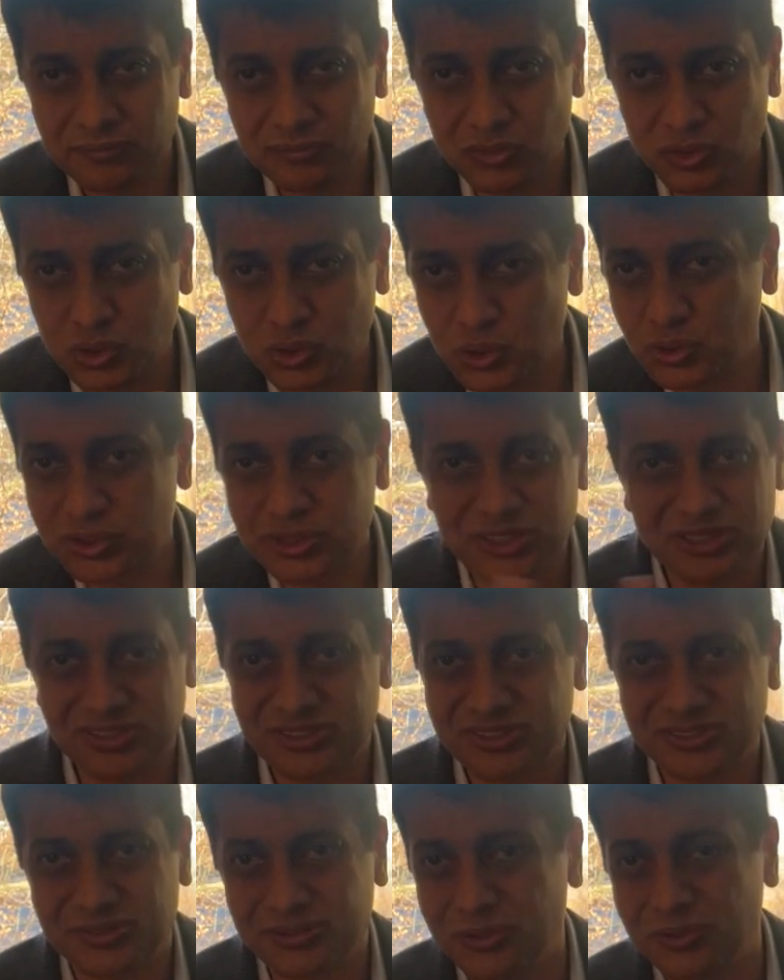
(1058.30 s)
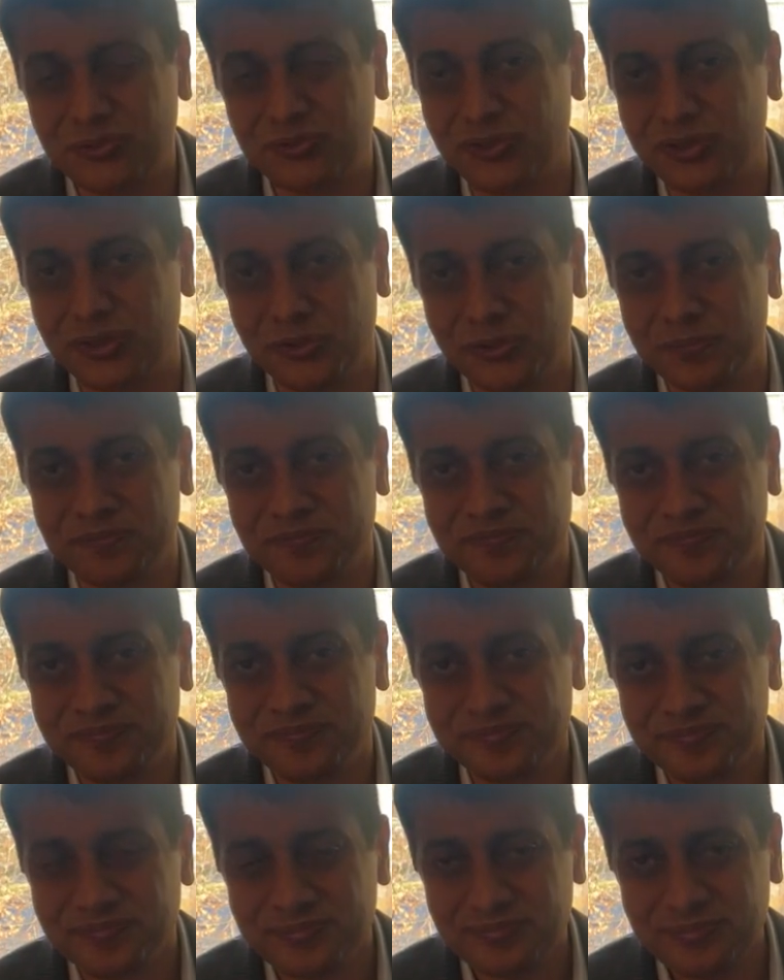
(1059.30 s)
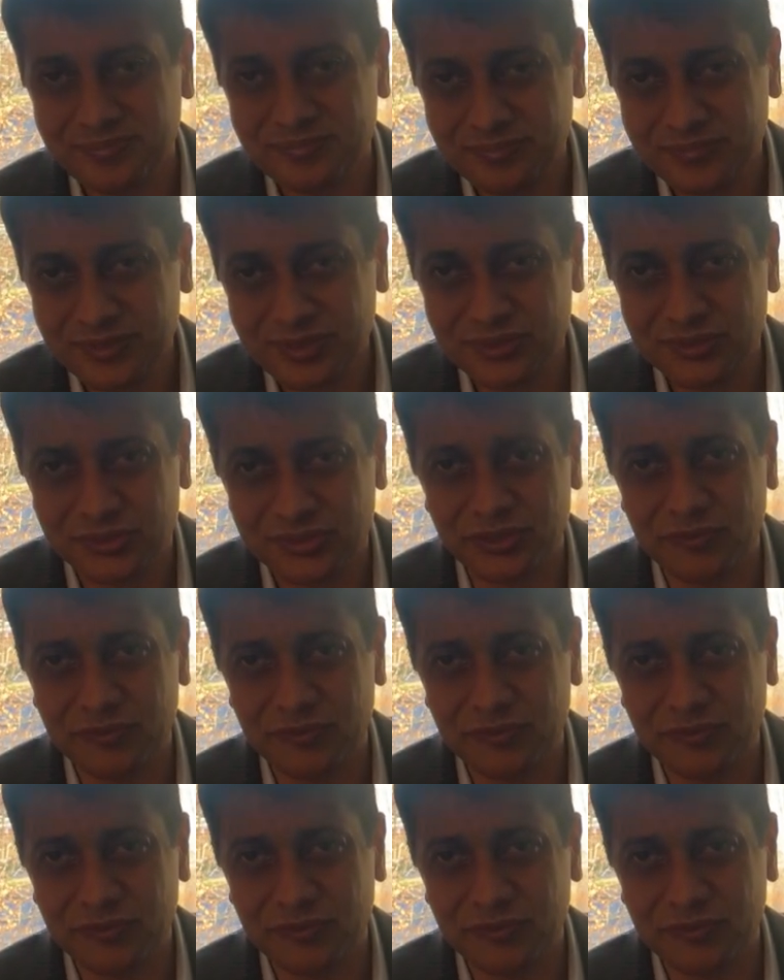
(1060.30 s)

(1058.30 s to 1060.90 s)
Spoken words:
juice is good for you. So